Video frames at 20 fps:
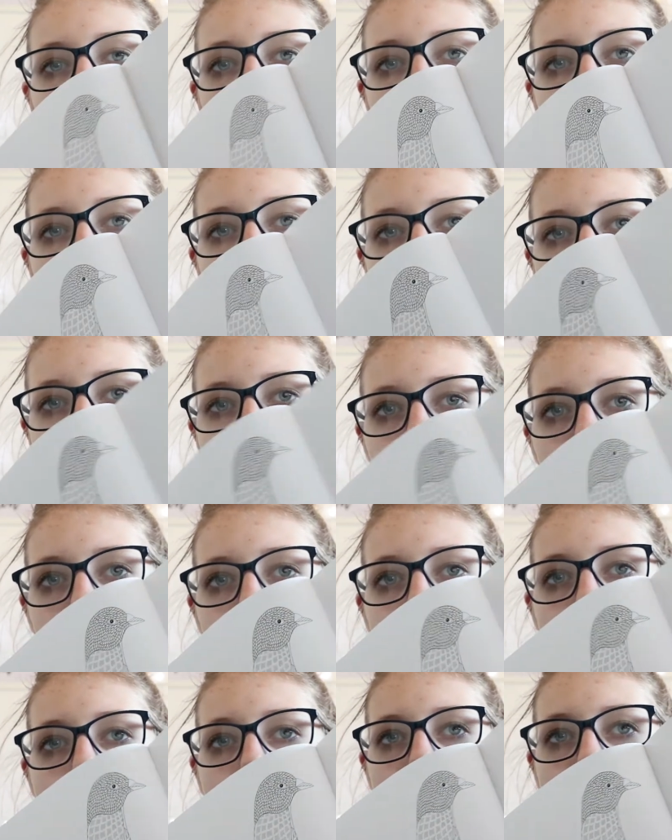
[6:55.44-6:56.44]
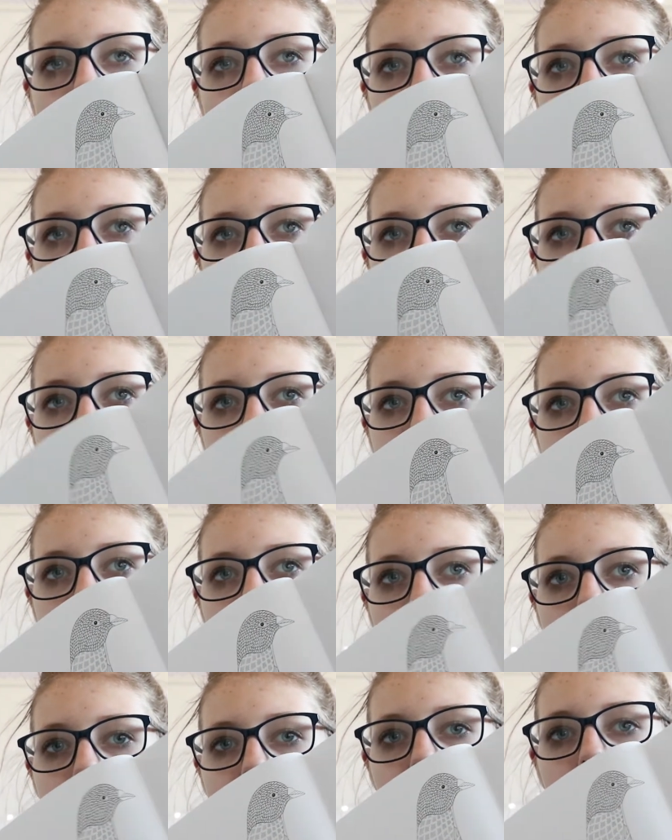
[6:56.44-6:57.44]
cute.
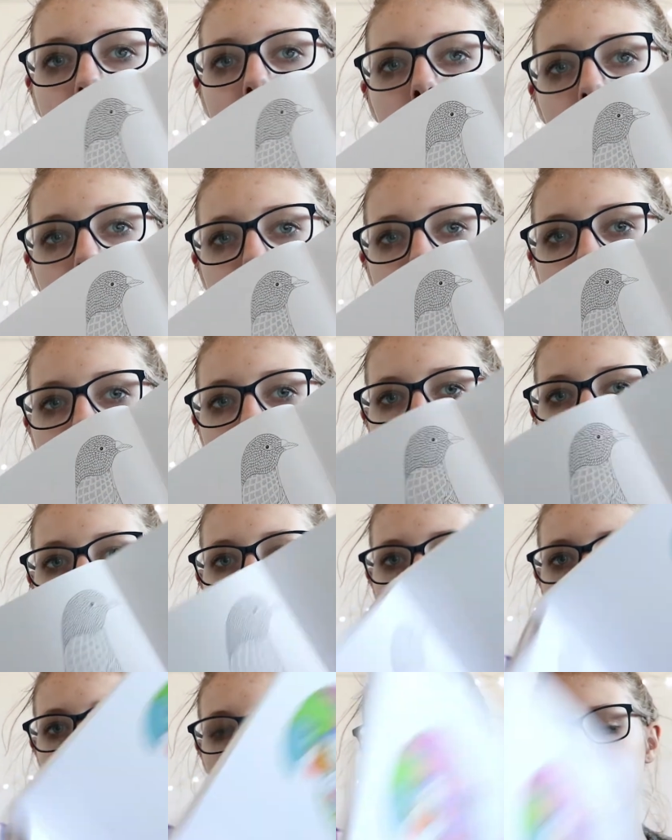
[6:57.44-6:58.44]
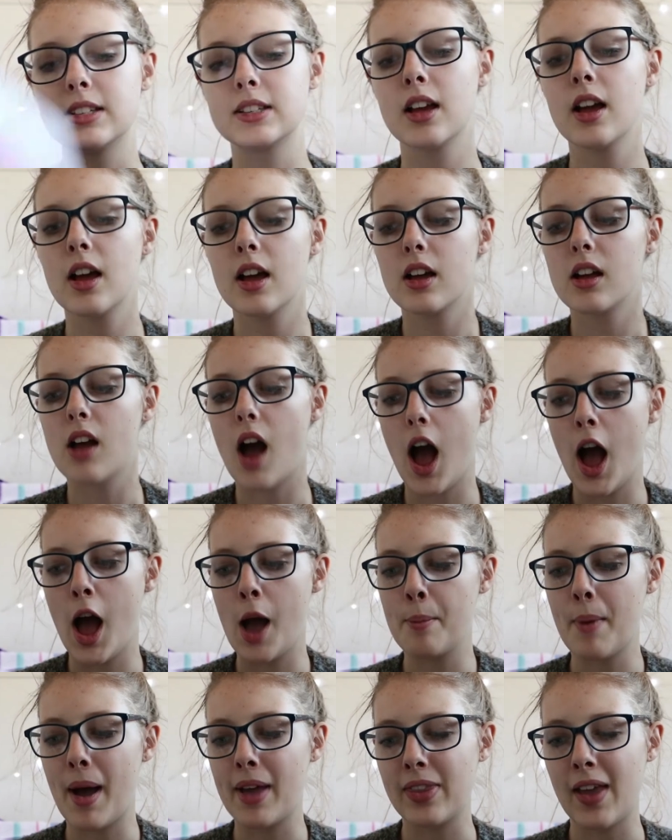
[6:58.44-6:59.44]
So yeah, I love doing these.
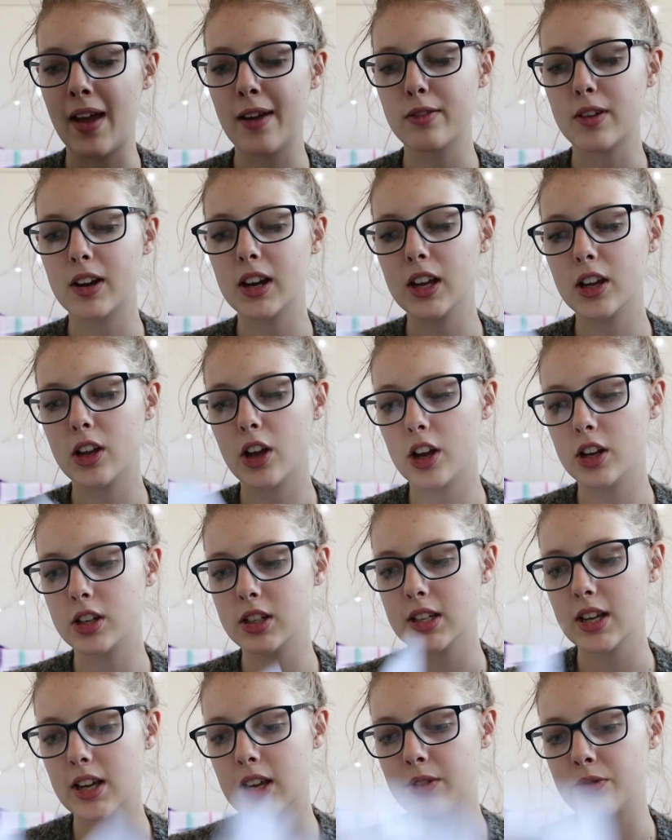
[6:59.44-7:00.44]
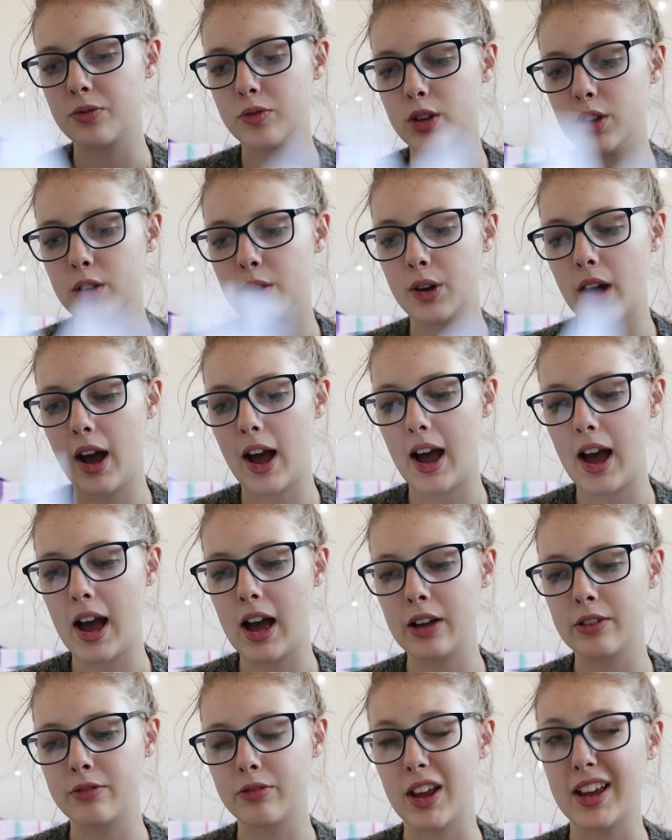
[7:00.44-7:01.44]
And they're really good if you
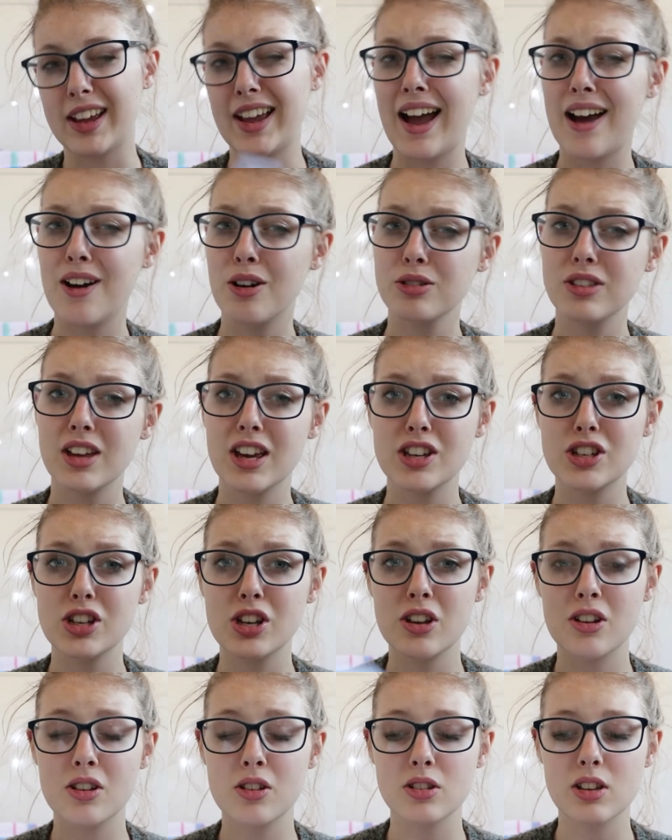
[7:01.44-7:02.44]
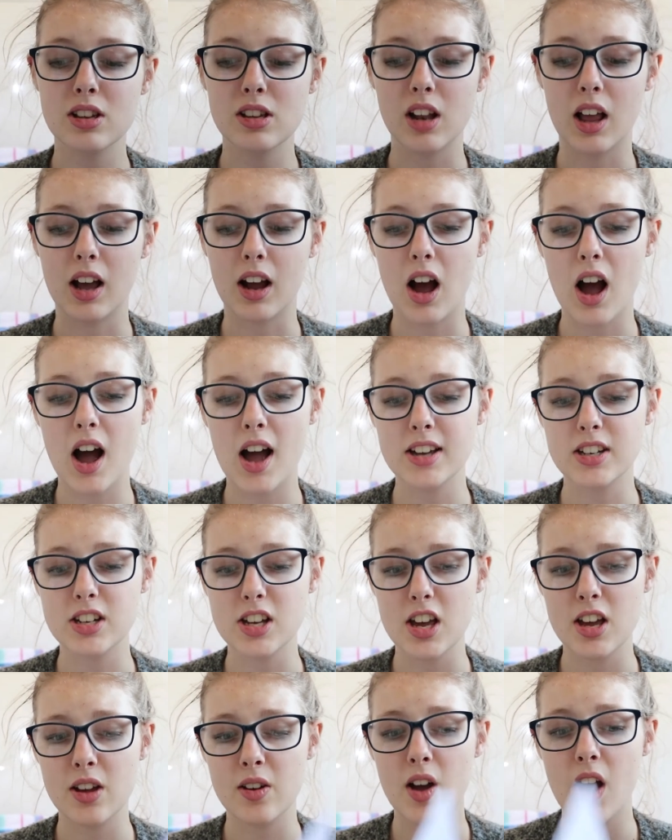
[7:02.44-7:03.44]
have like health issues like I
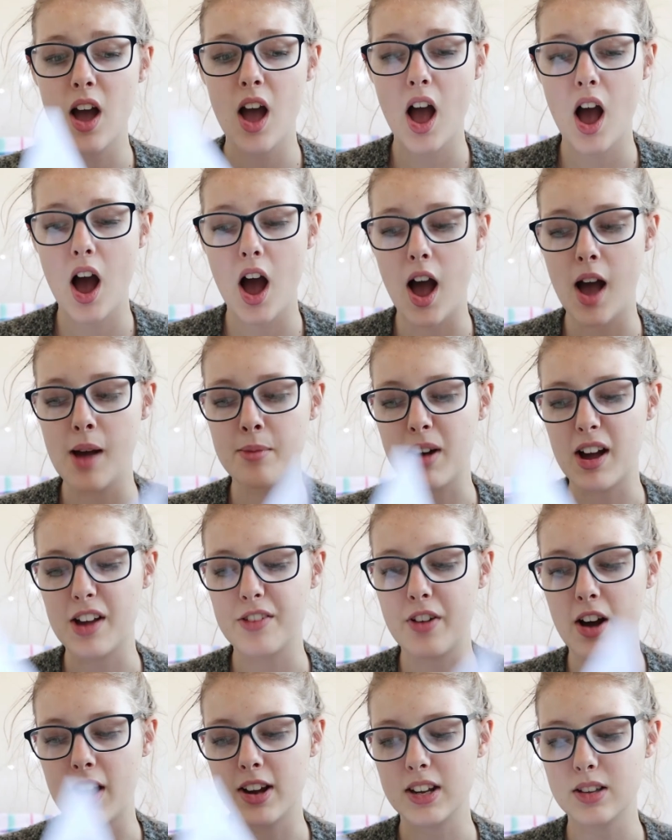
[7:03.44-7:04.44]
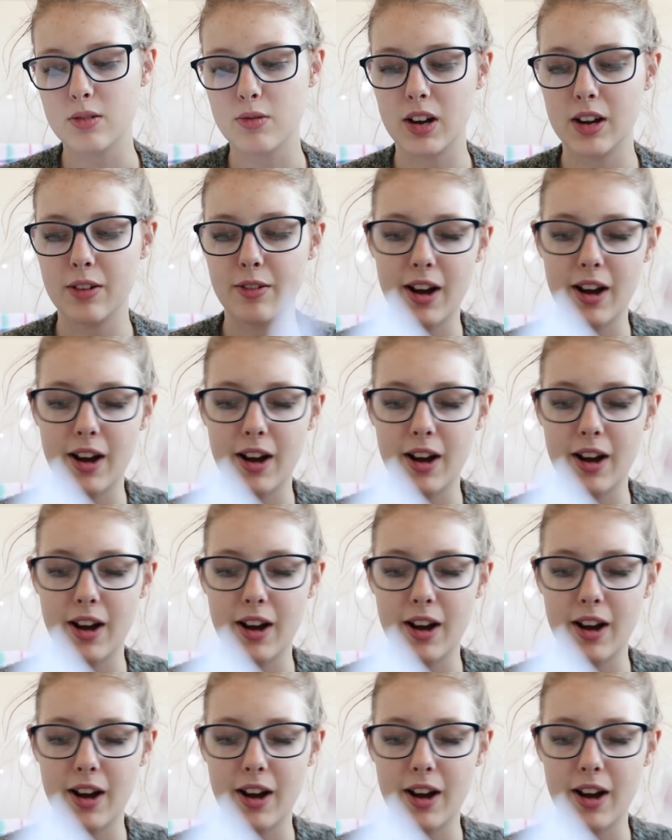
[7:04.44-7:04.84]
do. I find it's really